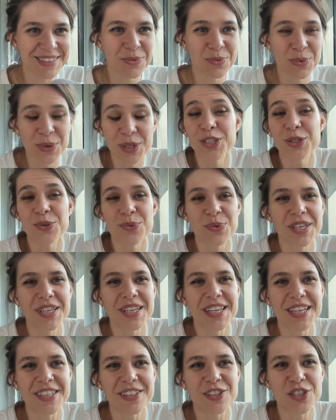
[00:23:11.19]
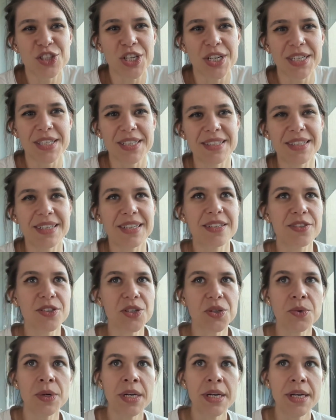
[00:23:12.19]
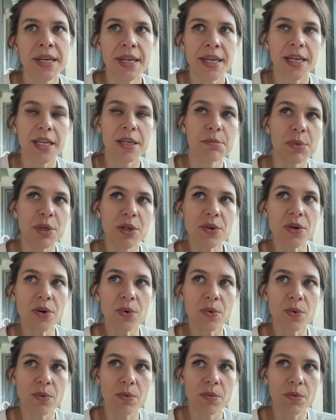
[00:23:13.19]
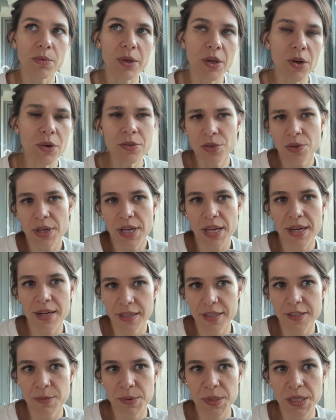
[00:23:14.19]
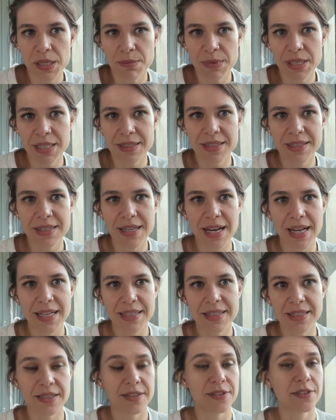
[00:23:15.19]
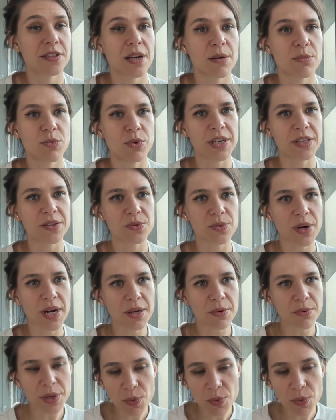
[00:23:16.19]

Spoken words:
Where do we get started? And so in Miro, we also kind of experimented that in some ways, right?